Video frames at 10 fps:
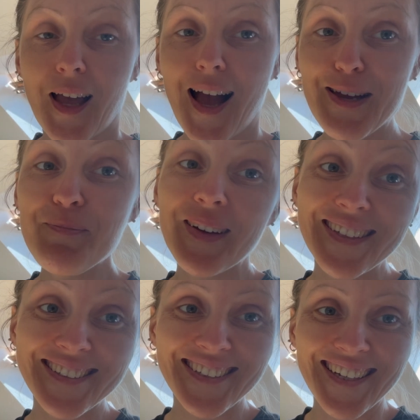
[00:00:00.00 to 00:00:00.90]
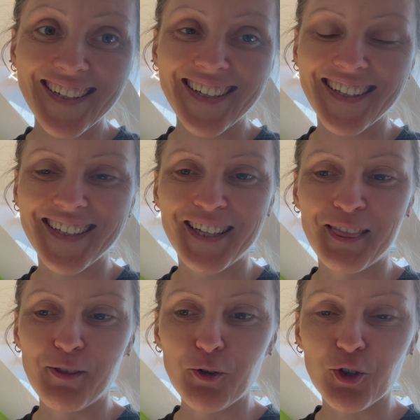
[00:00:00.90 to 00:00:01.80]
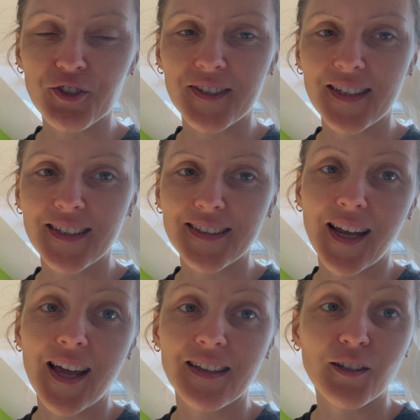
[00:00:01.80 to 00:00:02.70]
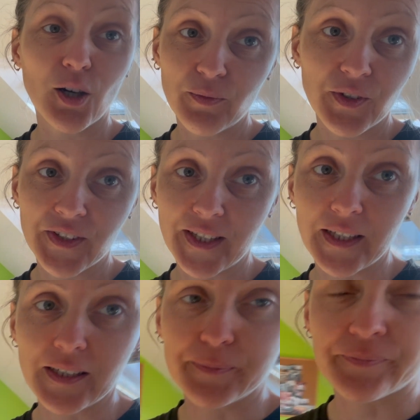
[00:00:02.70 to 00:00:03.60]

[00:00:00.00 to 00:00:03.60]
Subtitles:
I painted the corset and obviously